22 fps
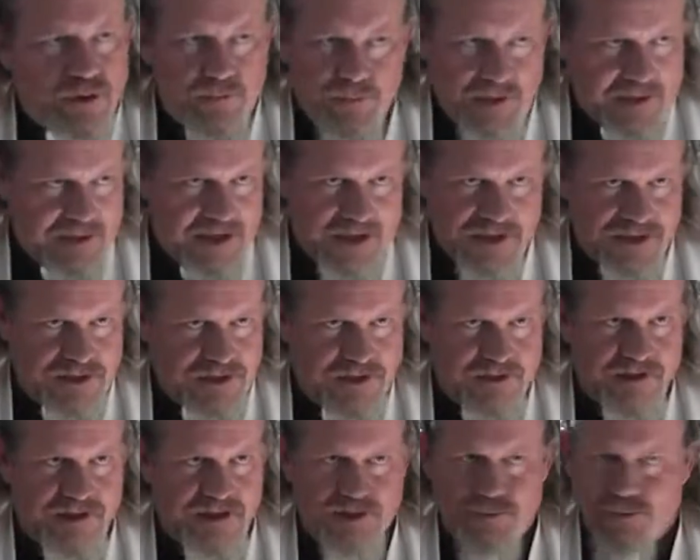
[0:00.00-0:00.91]

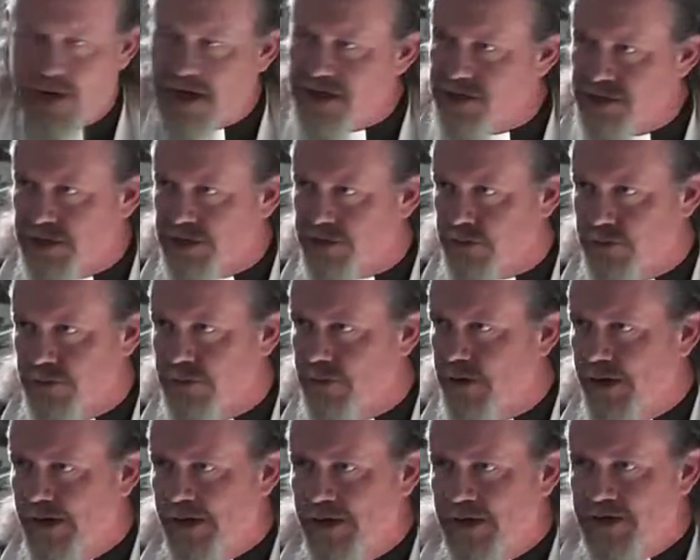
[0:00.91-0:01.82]
tribulations, especially
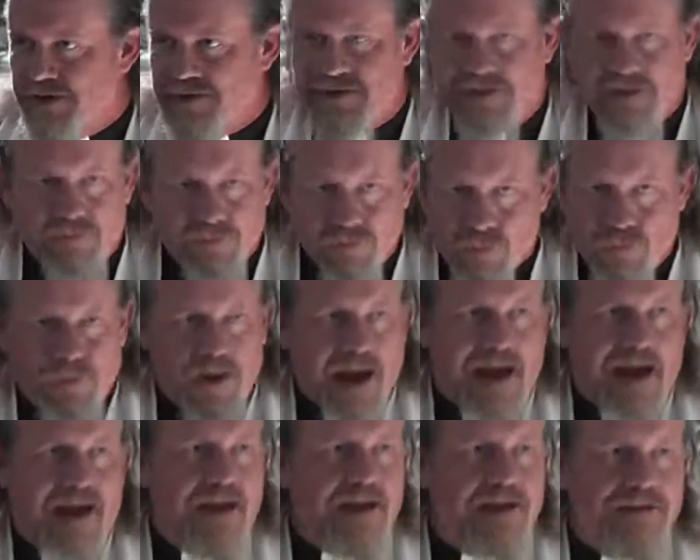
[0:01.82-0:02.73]
through civil
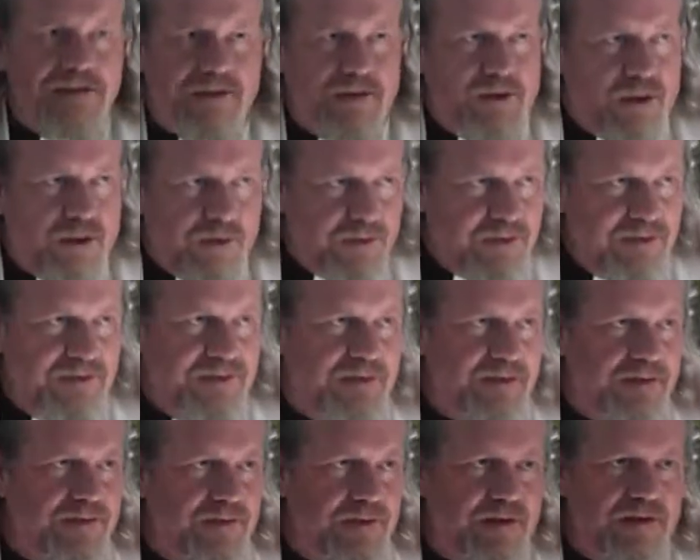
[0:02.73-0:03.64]
rights and all these,
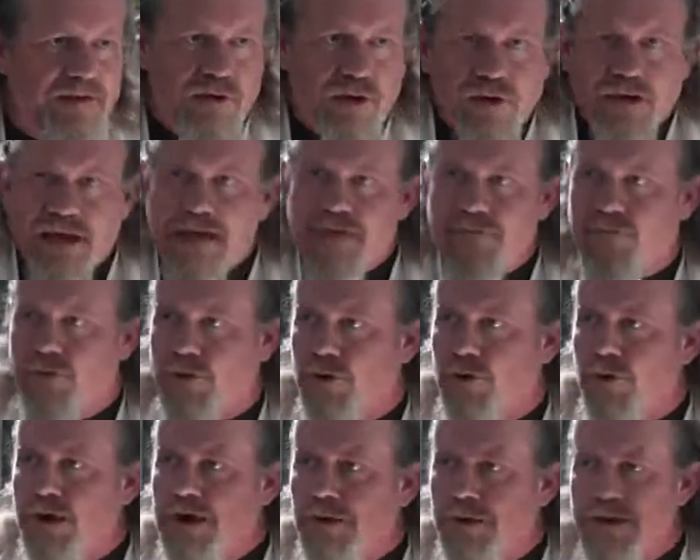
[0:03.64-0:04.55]
looking for
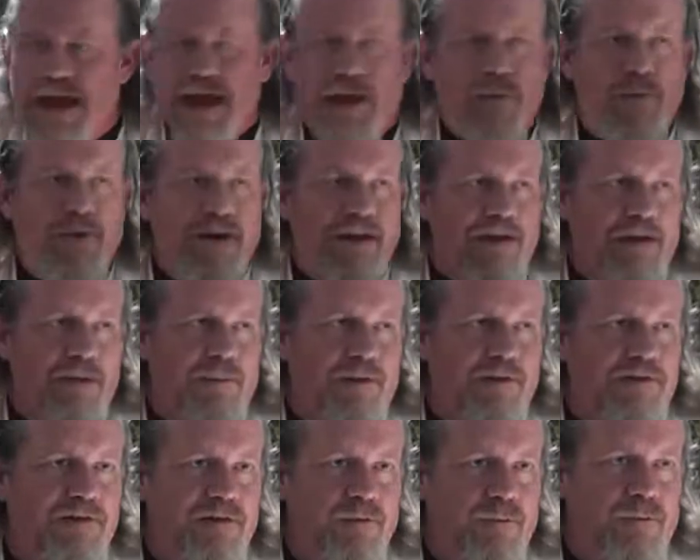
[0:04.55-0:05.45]
greater equity in the
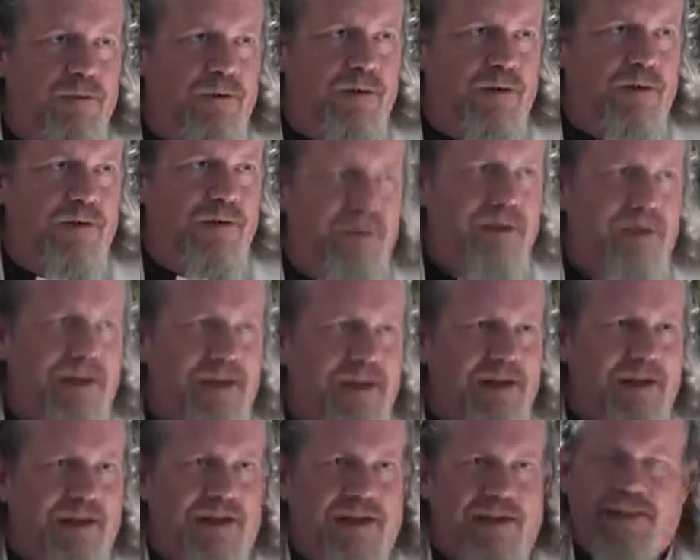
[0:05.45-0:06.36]
midst of the world,
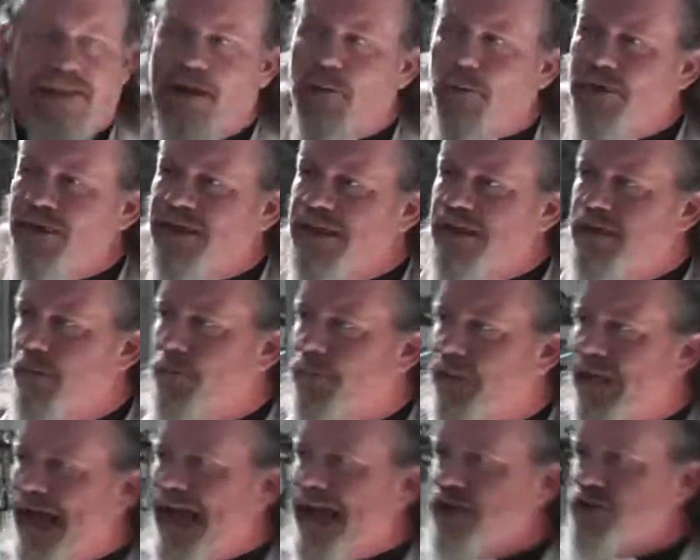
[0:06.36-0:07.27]
that within the
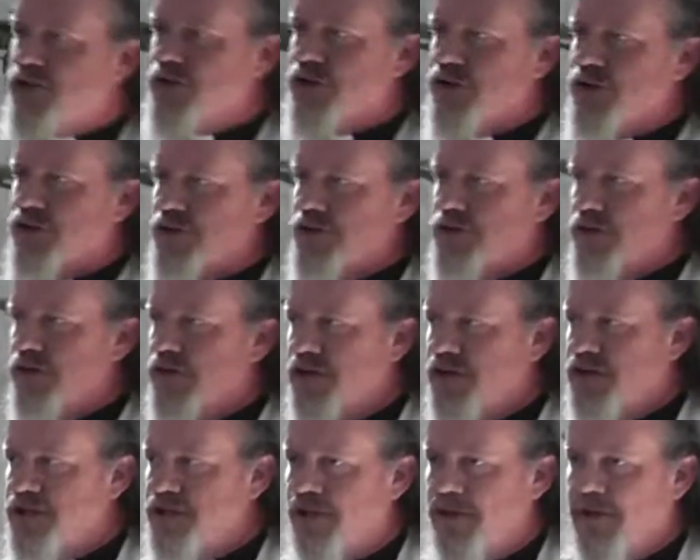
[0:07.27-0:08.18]
black church
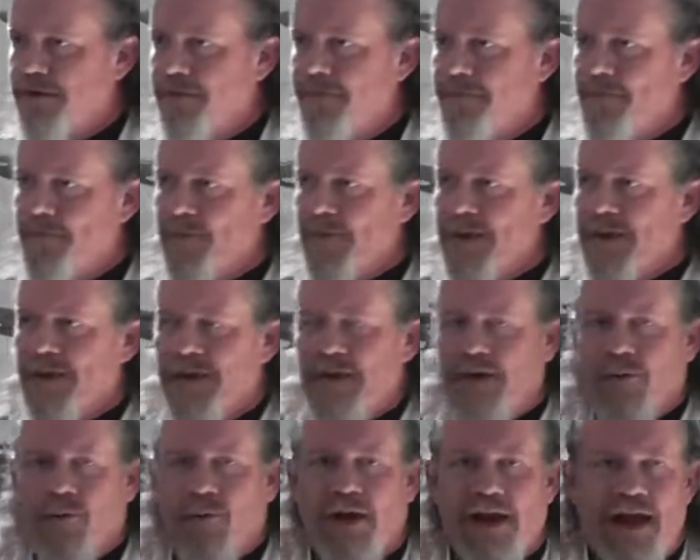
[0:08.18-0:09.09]
tradition,
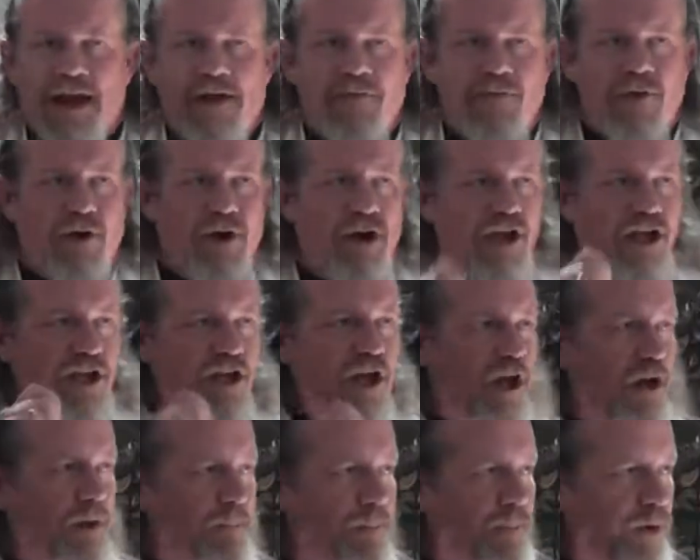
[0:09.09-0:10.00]
whenever a
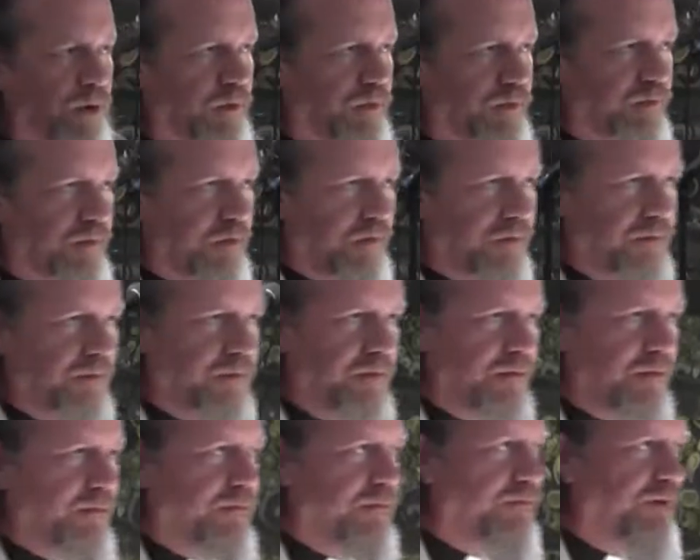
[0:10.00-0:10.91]
young person
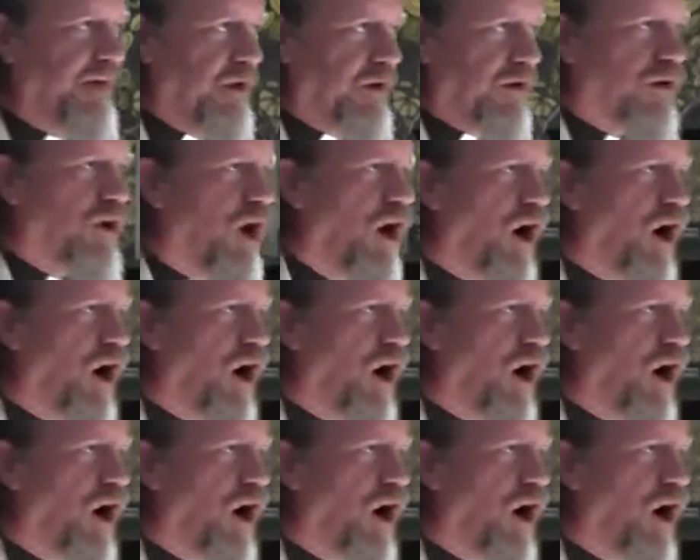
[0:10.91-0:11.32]
felt